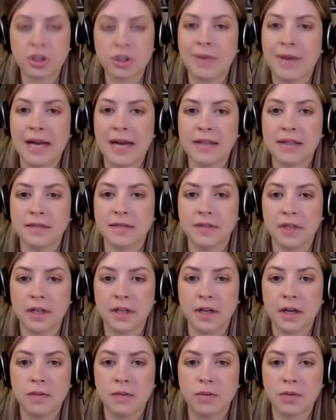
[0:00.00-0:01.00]
to passive
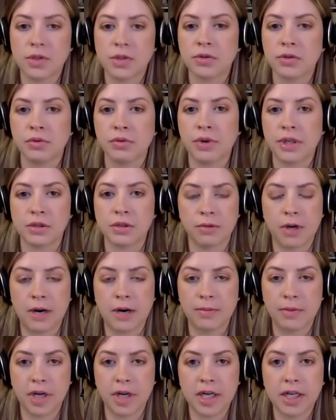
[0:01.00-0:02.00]
income was through rental
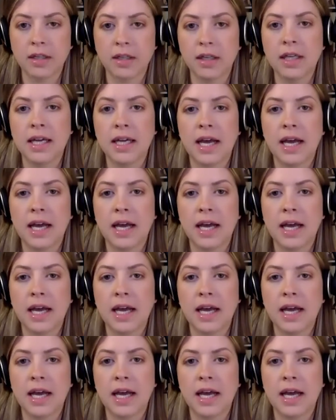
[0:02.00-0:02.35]
property.